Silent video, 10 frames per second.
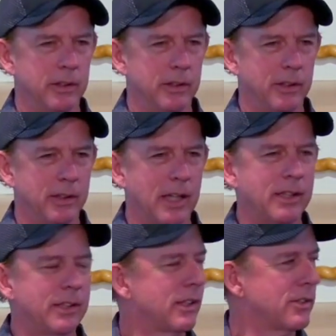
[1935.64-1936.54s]

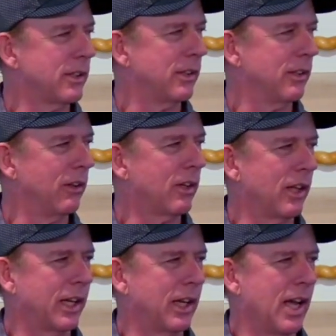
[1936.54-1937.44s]
that doesn't look
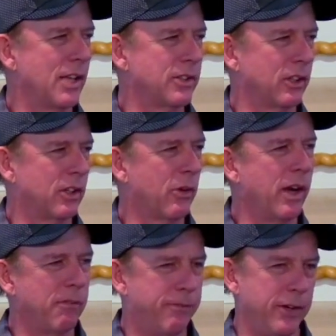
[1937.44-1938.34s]
like it has a
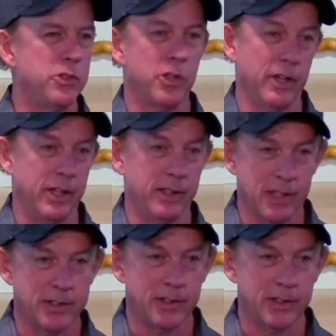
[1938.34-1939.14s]
great future in it, does it?